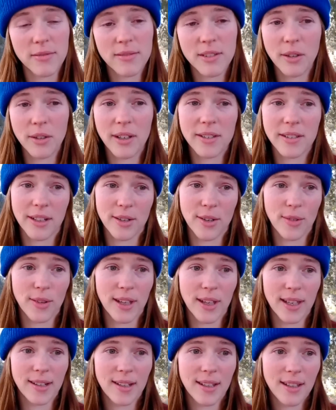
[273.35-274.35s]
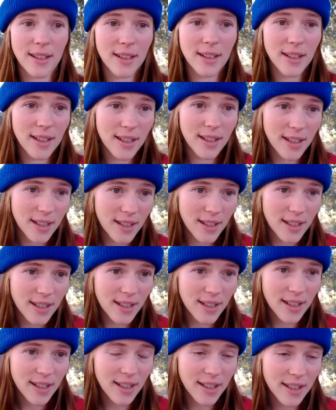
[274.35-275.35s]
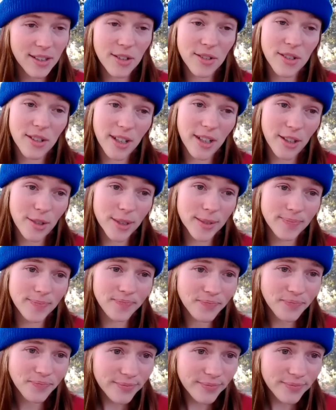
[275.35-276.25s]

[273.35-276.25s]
So let's not do that. Here's another one.